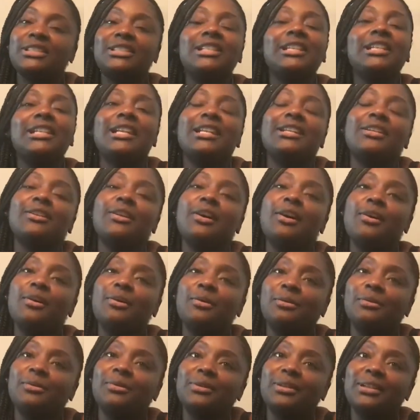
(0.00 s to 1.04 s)
She didn't
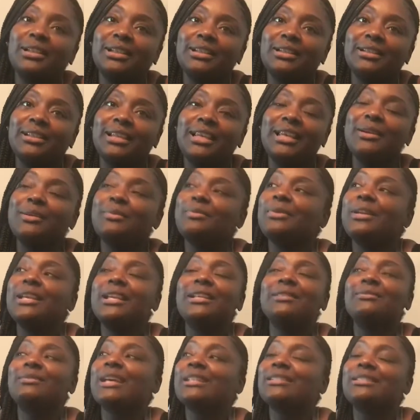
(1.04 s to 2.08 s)
know.
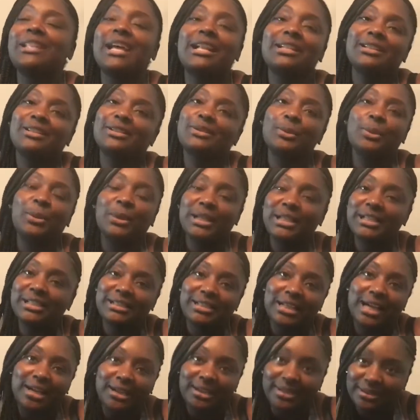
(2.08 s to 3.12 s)
That's not the story he's
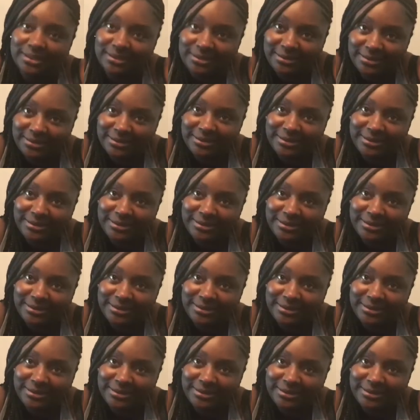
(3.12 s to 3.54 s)
telling.